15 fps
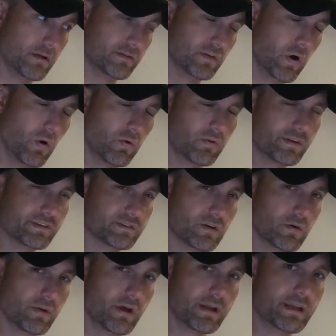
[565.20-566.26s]
totally
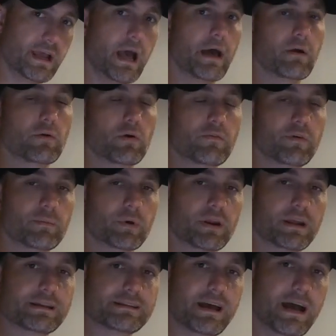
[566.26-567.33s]
sold on yet. I don't know if I'm
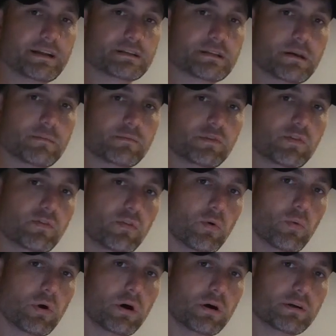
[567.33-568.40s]
gonna attach them to the
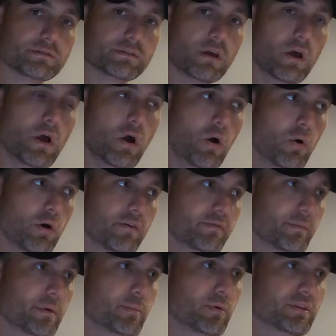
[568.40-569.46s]
walls or if
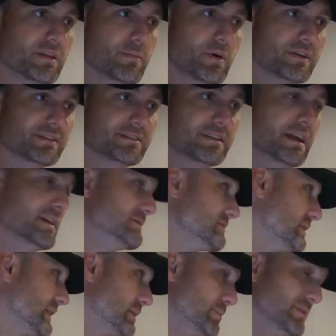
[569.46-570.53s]
I'm gonna put them on stands
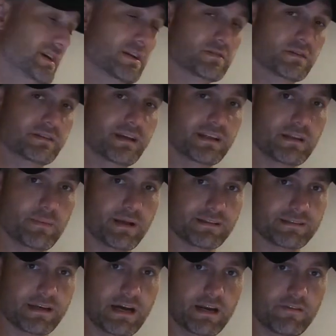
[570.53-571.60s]
so I could potentially take them
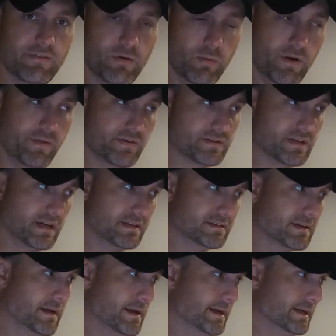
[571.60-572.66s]
outside if the weather's
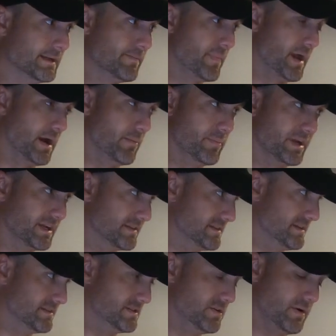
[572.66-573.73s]
nice. Because
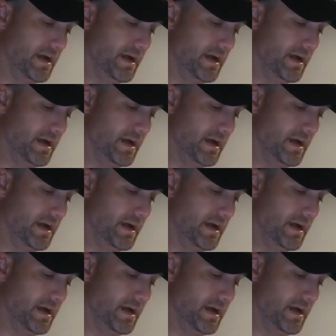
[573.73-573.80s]
these do